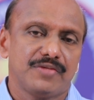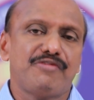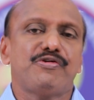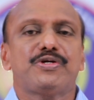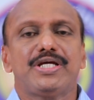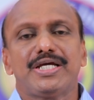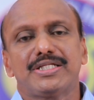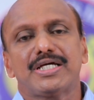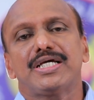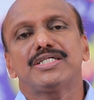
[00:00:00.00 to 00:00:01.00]
If you take
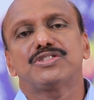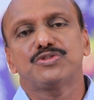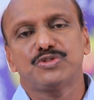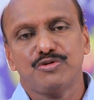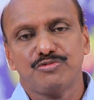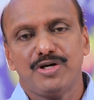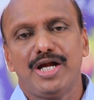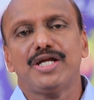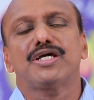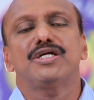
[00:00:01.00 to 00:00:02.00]
the cases of
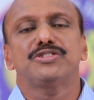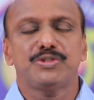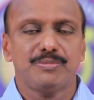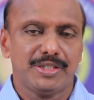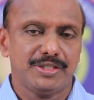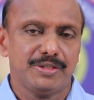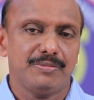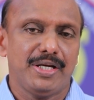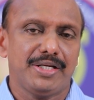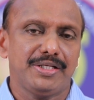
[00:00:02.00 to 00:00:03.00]
unconsummated
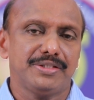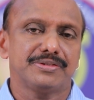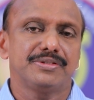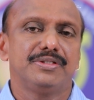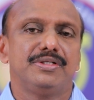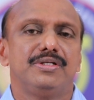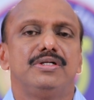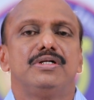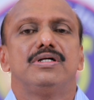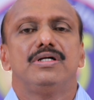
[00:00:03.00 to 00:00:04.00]
marriage,
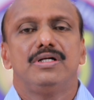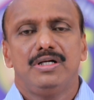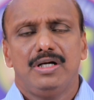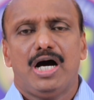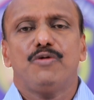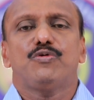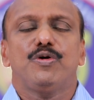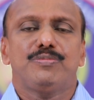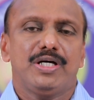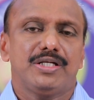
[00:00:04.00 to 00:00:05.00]
out
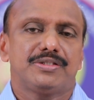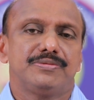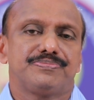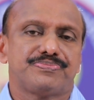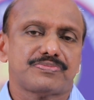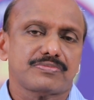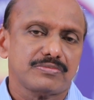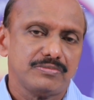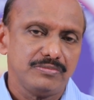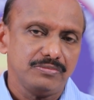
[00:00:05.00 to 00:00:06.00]
of that,
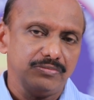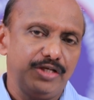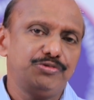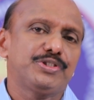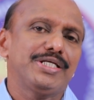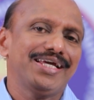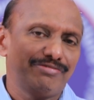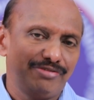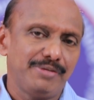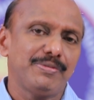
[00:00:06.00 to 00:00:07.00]
if you take
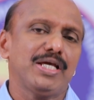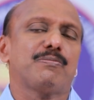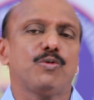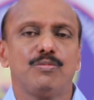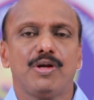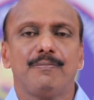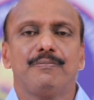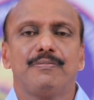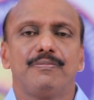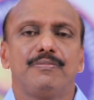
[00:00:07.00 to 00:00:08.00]
female problem,
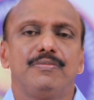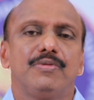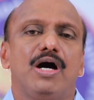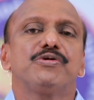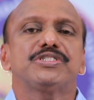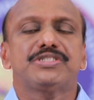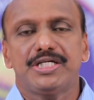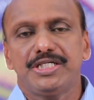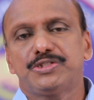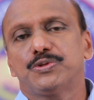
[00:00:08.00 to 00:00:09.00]
our
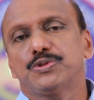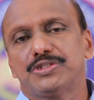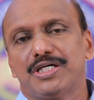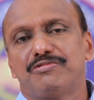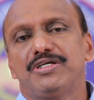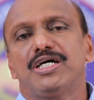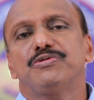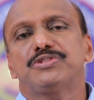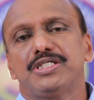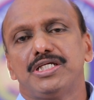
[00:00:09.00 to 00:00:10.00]
study shows that we
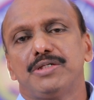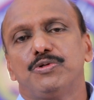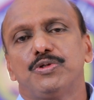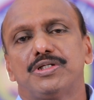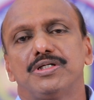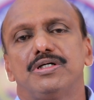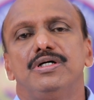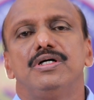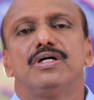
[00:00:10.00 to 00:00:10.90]
have seen about